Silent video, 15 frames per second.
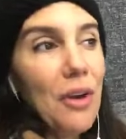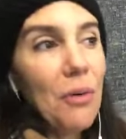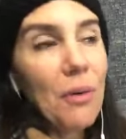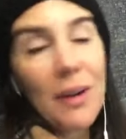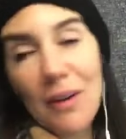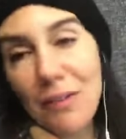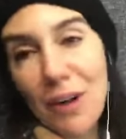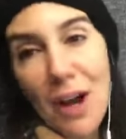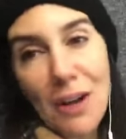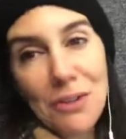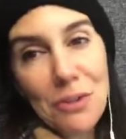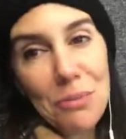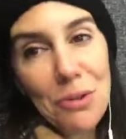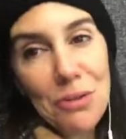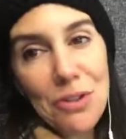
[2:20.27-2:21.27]
whatever
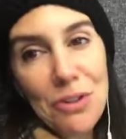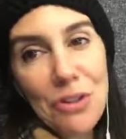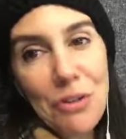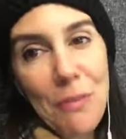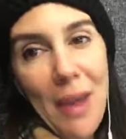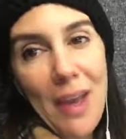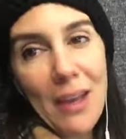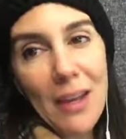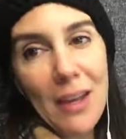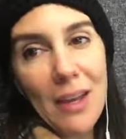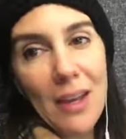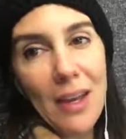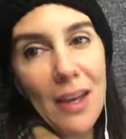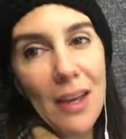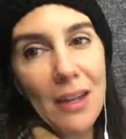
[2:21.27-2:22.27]
contribution you make
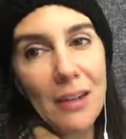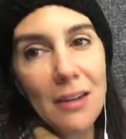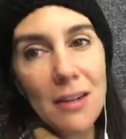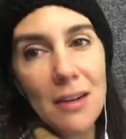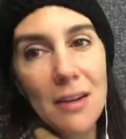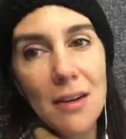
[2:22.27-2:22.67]
in